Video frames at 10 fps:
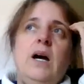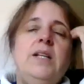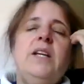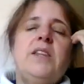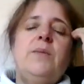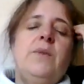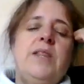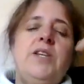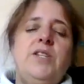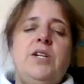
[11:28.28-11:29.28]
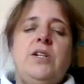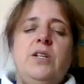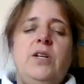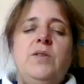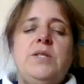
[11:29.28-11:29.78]
Another method you
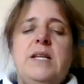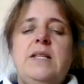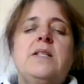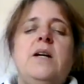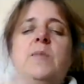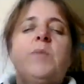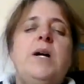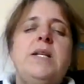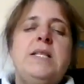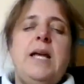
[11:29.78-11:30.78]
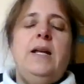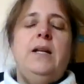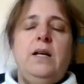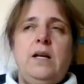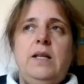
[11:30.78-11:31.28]
can use is times by
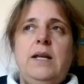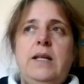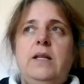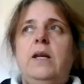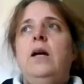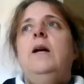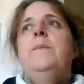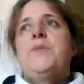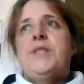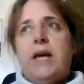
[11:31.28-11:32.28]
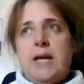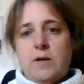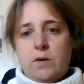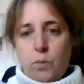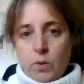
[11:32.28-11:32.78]
10 and then
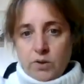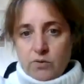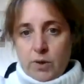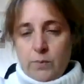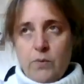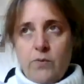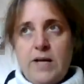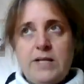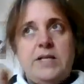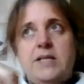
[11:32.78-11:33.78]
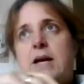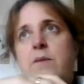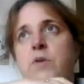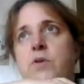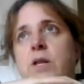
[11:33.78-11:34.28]
take one group, erase the
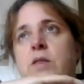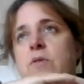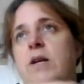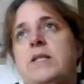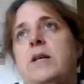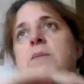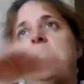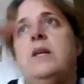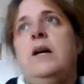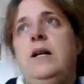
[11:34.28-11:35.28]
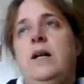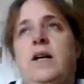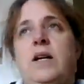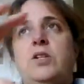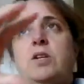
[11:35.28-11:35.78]
same. I'm doing 3 times 9.
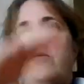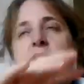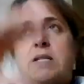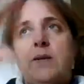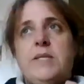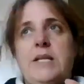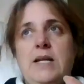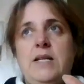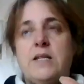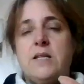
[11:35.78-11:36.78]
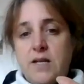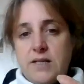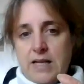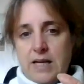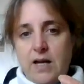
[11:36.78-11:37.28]
I could do 3 times 10 is
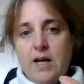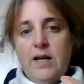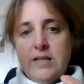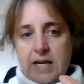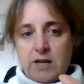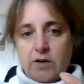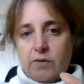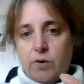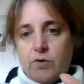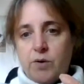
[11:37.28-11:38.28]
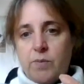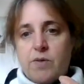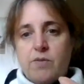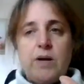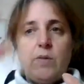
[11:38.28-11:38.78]
30, take off one group
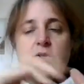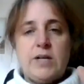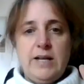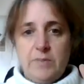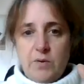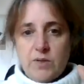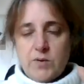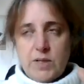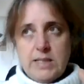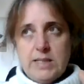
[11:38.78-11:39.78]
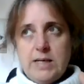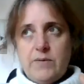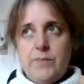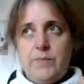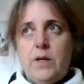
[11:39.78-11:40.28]
of 3, which would leave me with
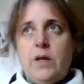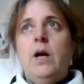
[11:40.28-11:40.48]
27.